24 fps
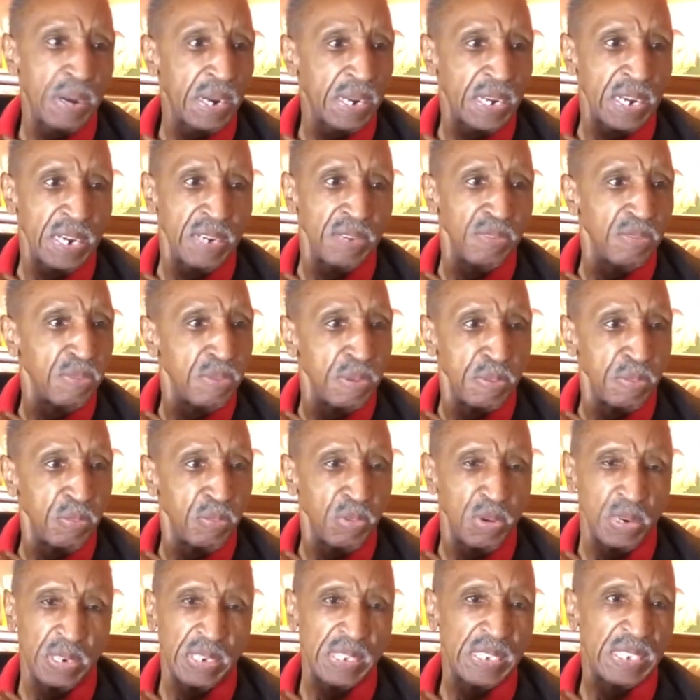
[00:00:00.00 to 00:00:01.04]
I can't
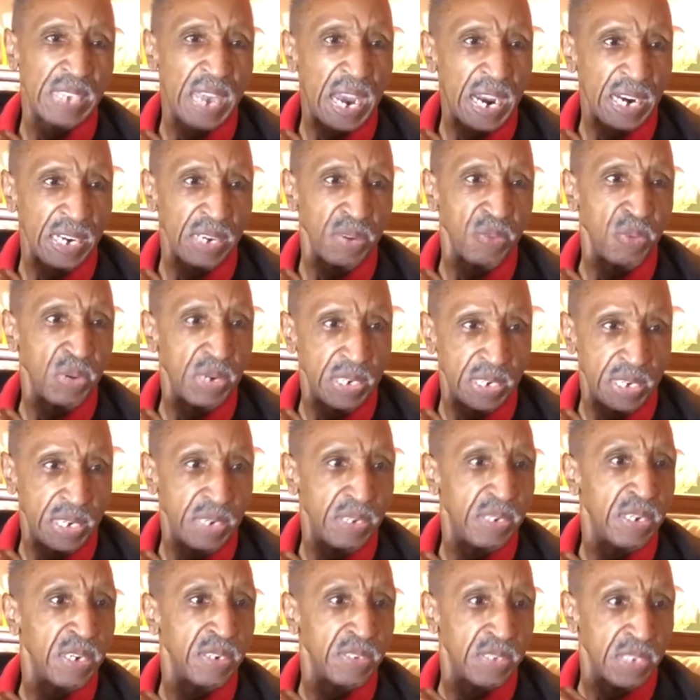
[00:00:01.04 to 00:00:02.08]
remember what, exactly what he did.
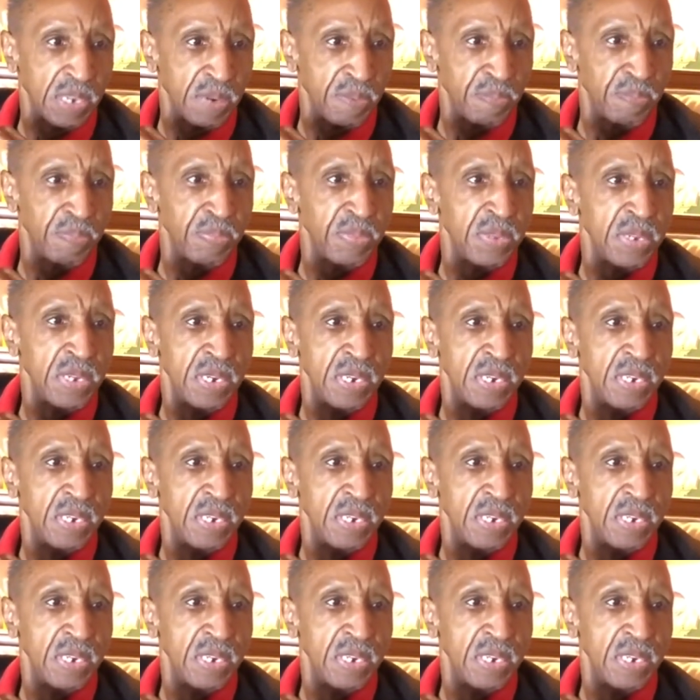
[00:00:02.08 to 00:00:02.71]
He does something.